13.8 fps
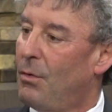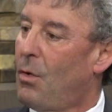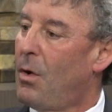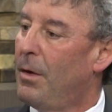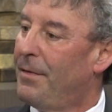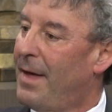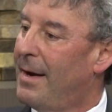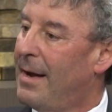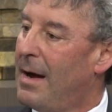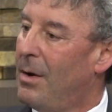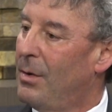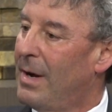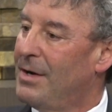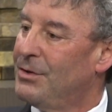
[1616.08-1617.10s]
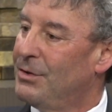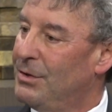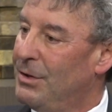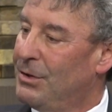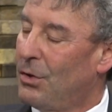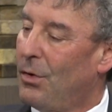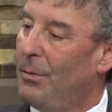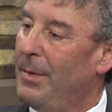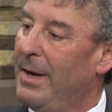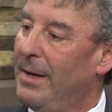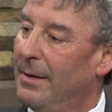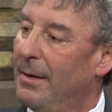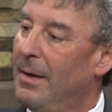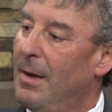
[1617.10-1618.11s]
all that out as you're
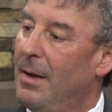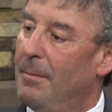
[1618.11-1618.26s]
determining